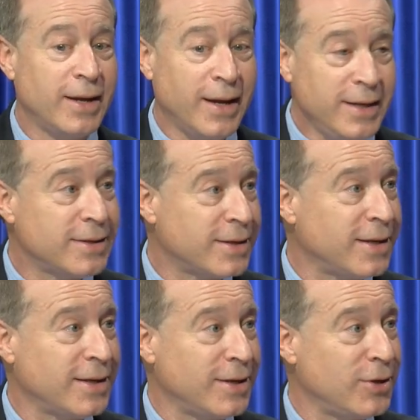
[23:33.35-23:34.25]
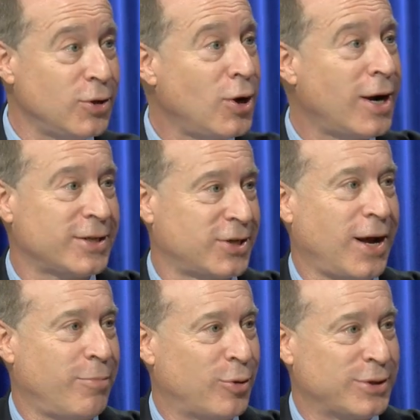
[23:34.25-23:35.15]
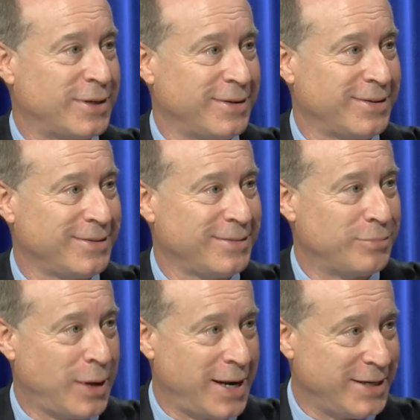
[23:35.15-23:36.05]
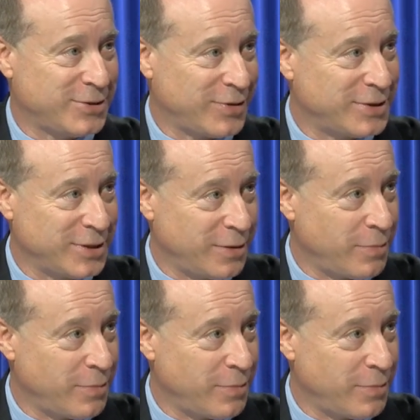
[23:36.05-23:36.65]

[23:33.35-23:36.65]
It, you're not a shy person, by any stretch of the